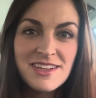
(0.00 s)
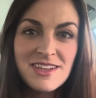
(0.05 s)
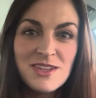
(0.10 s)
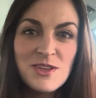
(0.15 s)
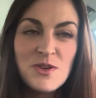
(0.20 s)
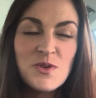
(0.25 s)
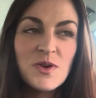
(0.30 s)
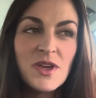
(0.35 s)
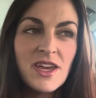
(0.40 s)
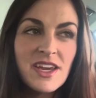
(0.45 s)

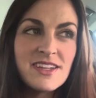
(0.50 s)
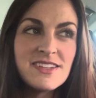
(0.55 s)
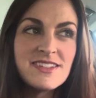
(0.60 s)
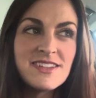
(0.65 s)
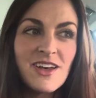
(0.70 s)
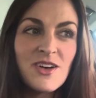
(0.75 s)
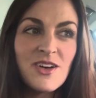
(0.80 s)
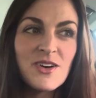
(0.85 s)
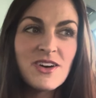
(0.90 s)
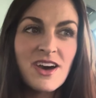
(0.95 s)
You can't
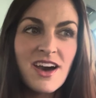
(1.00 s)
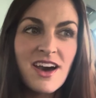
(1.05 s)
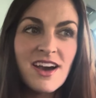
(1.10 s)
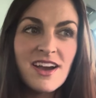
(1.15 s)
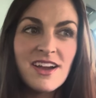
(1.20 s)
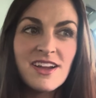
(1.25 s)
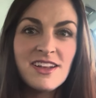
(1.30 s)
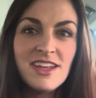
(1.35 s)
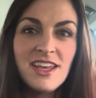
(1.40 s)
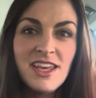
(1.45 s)
tell
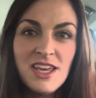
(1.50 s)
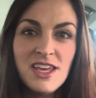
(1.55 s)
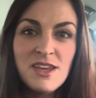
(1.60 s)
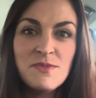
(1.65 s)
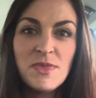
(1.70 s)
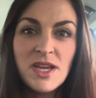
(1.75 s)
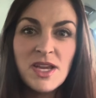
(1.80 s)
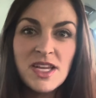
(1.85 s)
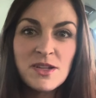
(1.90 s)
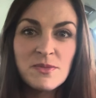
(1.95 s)
God He
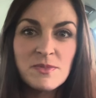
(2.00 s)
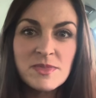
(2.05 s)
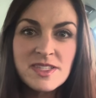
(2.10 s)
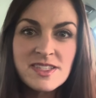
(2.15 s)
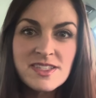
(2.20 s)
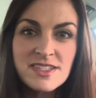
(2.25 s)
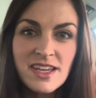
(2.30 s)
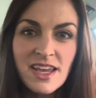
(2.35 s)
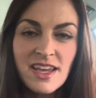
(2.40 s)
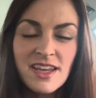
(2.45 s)
made a
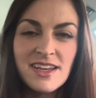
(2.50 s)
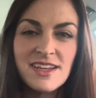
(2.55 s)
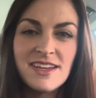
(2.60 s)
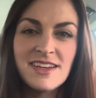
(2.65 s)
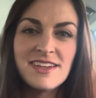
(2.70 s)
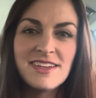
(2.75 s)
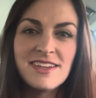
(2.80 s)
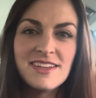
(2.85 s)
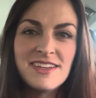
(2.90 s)
mistake